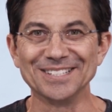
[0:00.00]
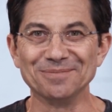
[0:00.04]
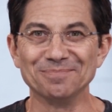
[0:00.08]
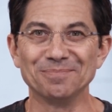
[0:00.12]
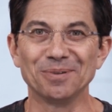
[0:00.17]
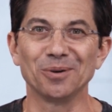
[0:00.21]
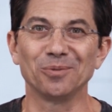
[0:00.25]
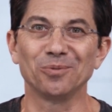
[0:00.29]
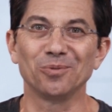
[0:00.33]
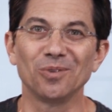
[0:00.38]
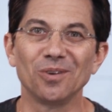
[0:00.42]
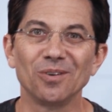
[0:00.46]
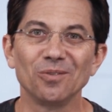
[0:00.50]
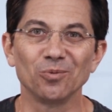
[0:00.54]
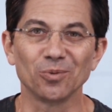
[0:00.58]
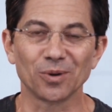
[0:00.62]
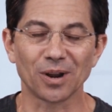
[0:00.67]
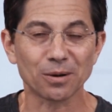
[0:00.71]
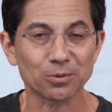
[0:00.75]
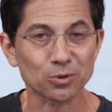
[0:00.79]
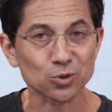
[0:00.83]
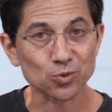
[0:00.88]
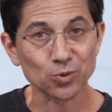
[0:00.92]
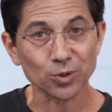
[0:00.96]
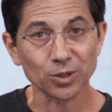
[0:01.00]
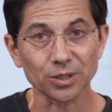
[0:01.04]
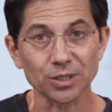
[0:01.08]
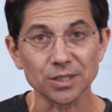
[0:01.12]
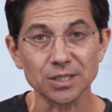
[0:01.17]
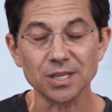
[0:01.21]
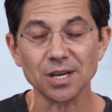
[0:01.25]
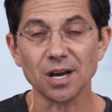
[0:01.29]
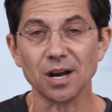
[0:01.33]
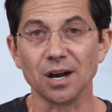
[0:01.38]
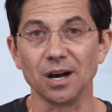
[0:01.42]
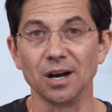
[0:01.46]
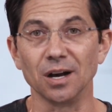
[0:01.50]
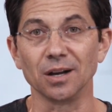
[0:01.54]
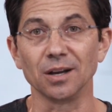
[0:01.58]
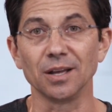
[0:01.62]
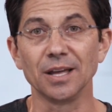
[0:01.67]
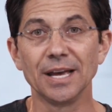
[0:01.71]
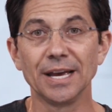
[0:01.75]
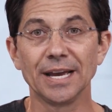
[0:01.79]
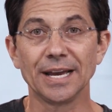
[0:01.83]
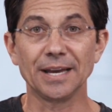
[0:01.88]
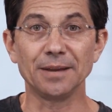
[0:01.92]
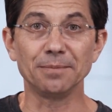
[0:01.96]
but when I was really young,
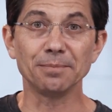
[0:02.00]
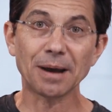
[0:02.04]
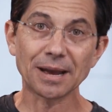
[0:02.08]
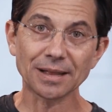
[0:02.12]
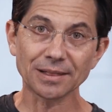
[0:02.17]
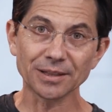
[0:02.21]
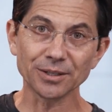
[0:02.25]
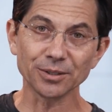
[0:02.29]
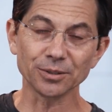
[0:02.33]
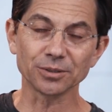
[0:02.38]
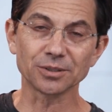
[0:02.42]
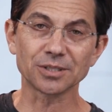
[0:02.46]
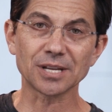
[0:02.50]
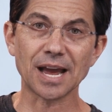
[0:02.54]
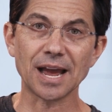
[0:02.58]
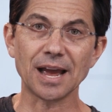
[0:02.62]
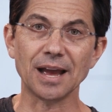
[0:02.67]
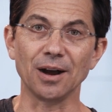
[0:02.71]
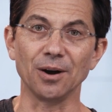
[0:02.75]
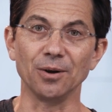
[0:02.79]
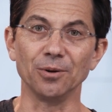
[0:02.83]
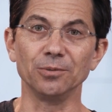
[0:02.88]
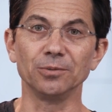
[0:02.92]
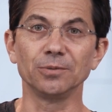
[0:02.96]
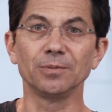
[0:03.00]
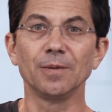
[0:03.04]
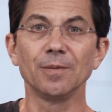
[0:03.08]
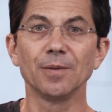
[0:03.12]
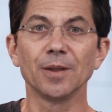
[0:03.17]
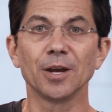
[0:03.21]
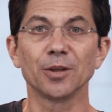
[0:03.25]
in my little town,